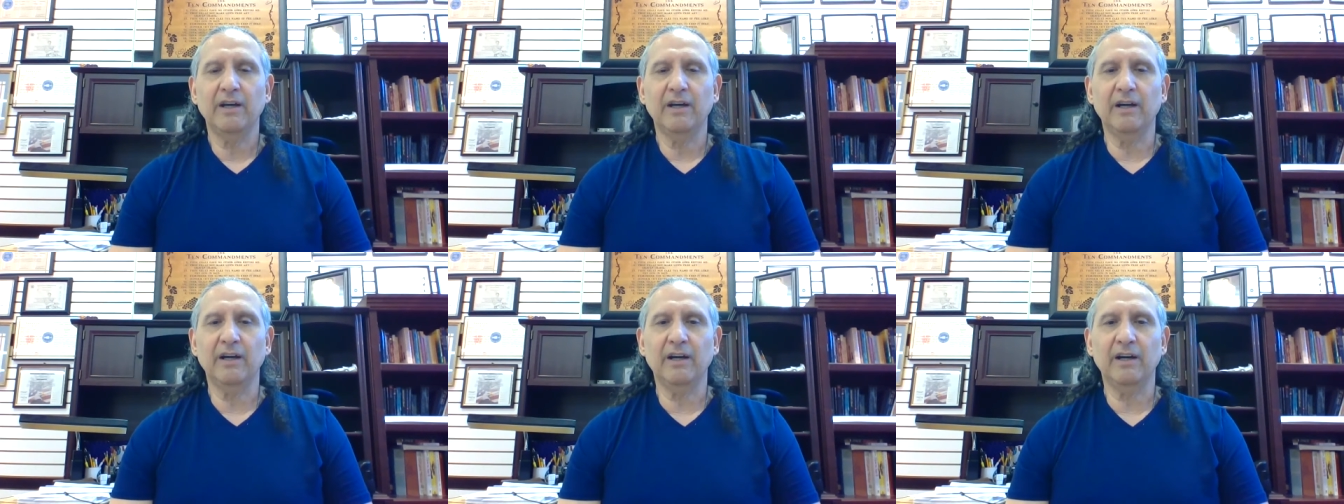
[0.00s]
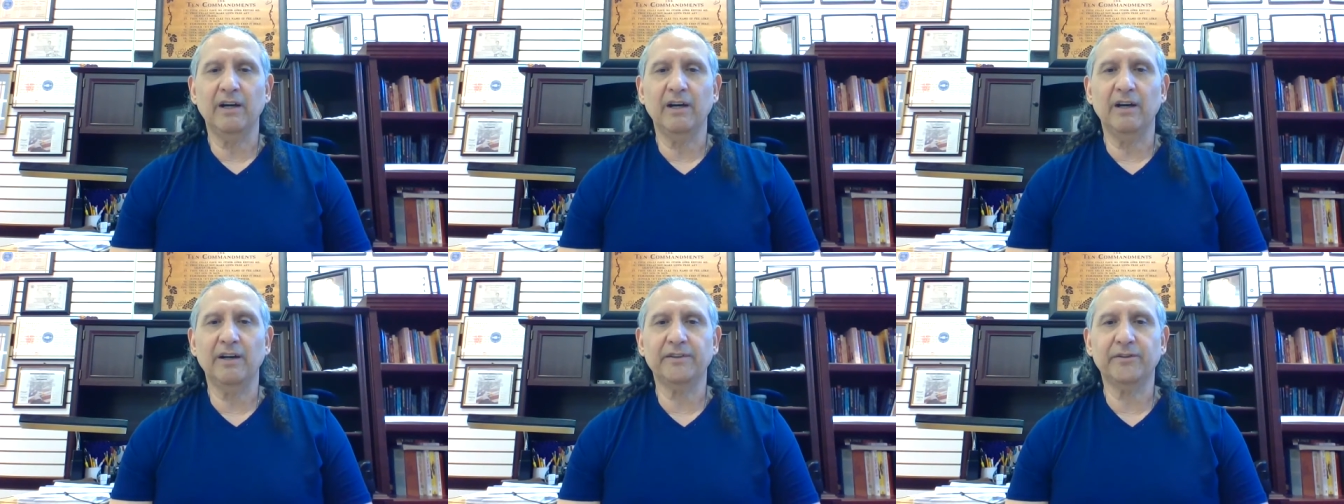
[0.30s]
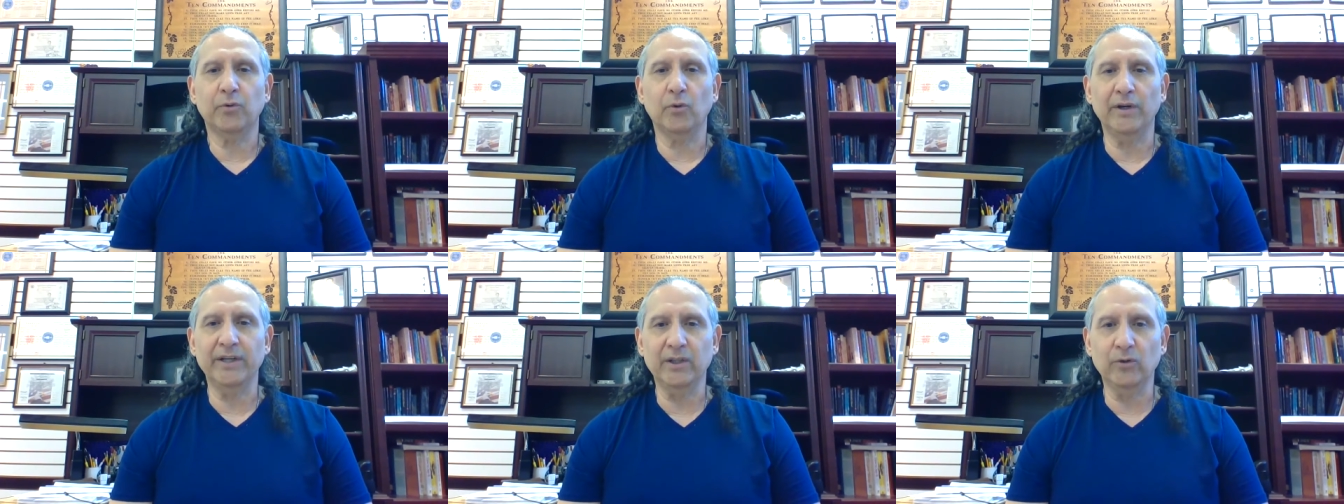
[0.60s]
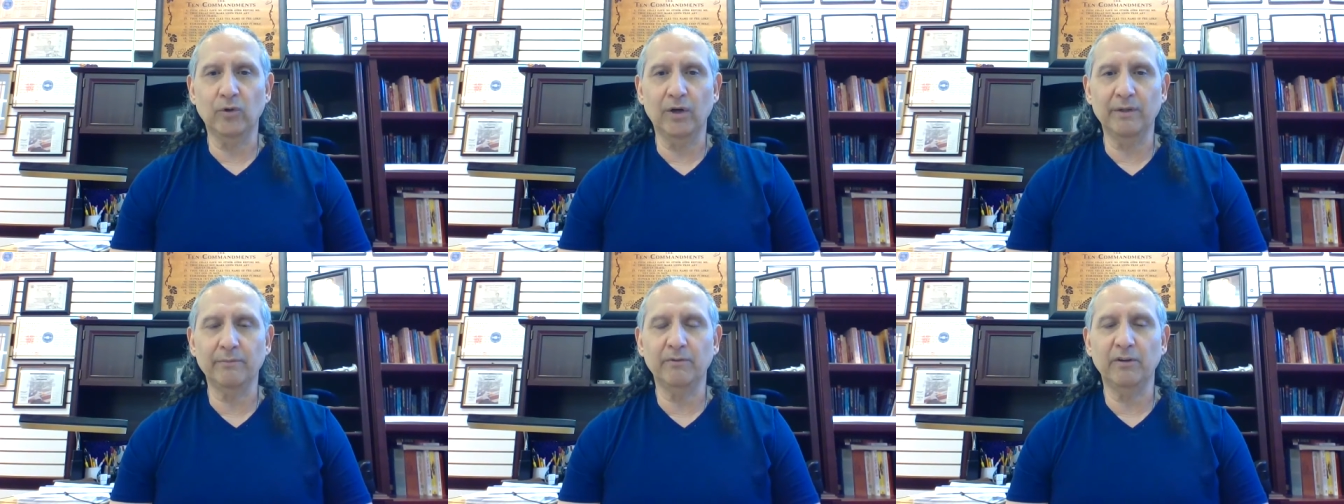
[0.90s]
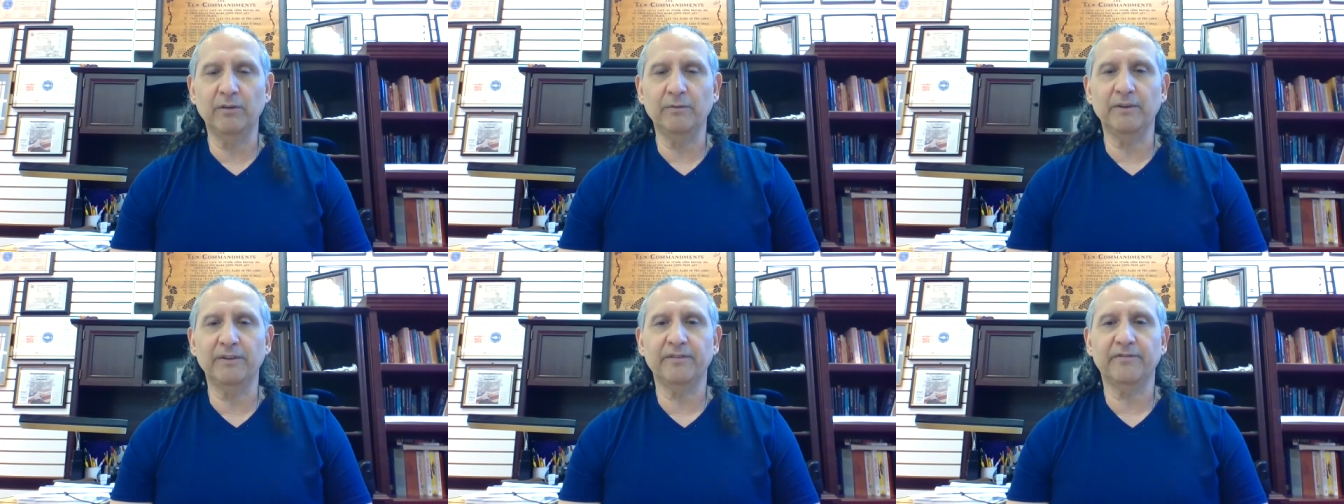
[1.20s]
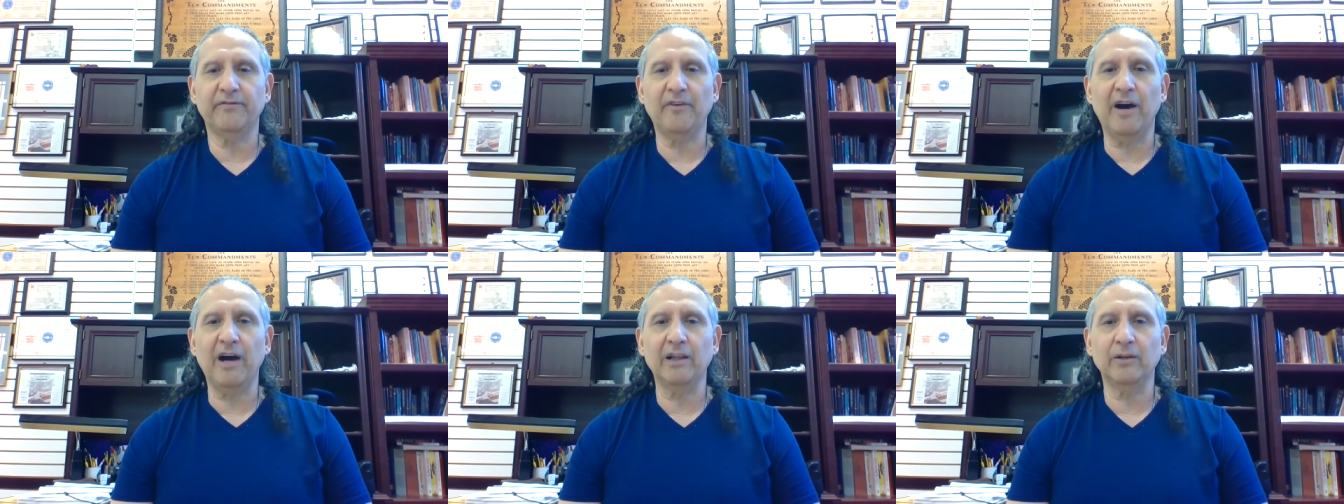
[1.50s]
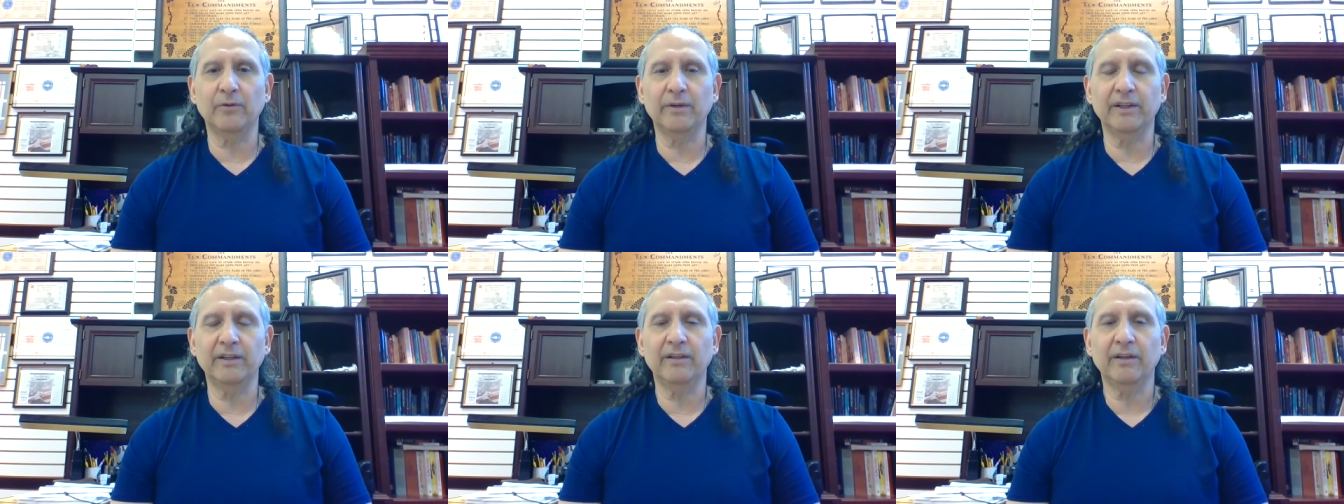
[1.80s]
21 movements
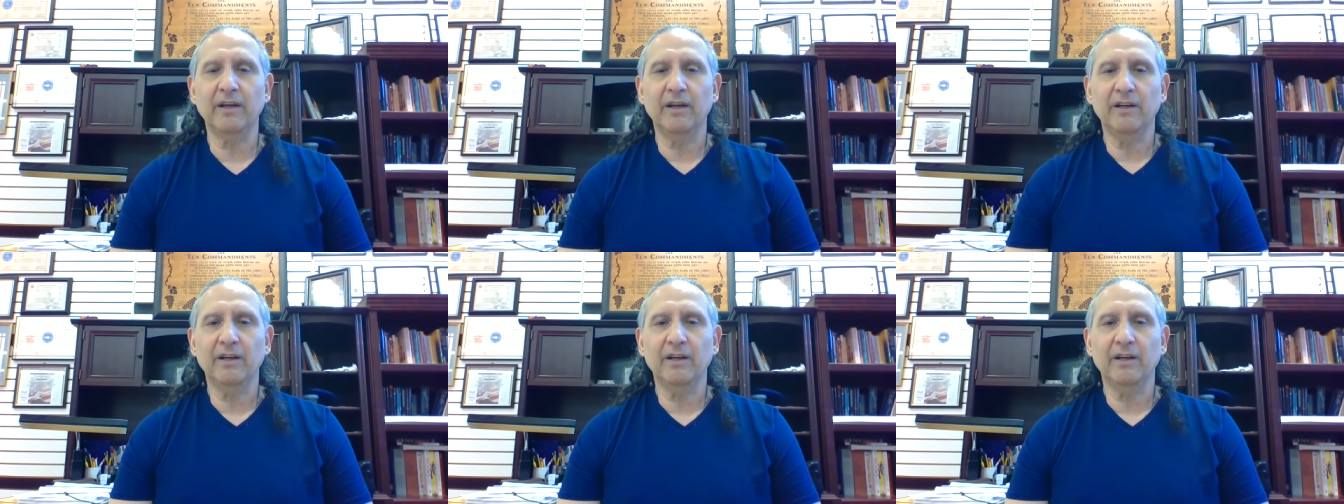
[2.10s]
following,